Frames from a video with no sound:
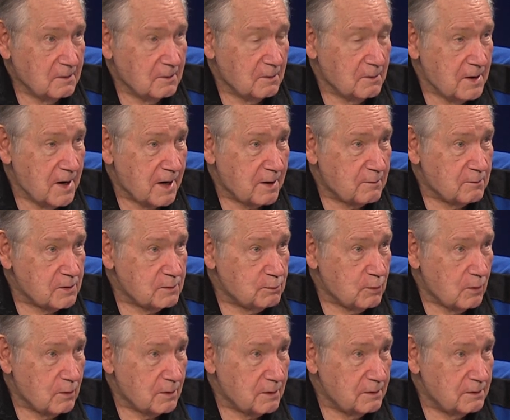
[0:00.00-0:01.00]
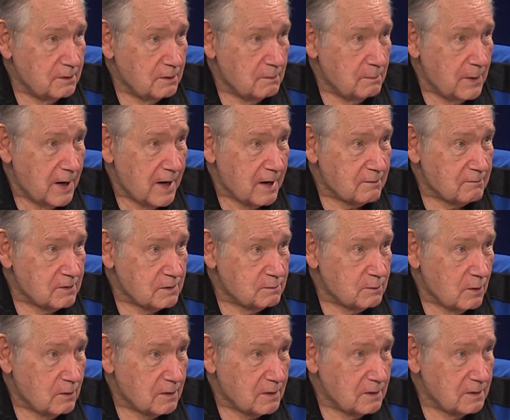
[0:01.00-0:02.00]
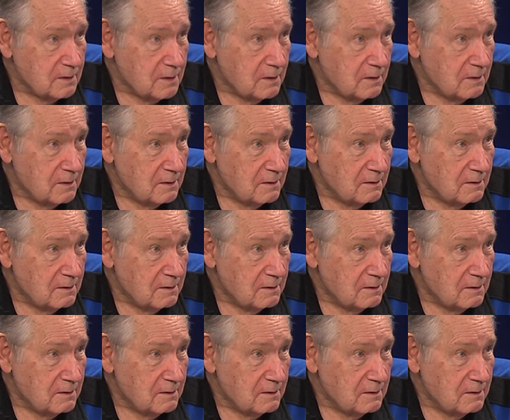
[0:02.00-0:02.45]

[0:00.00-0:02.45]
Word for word: Their neck was broken, their back was broken.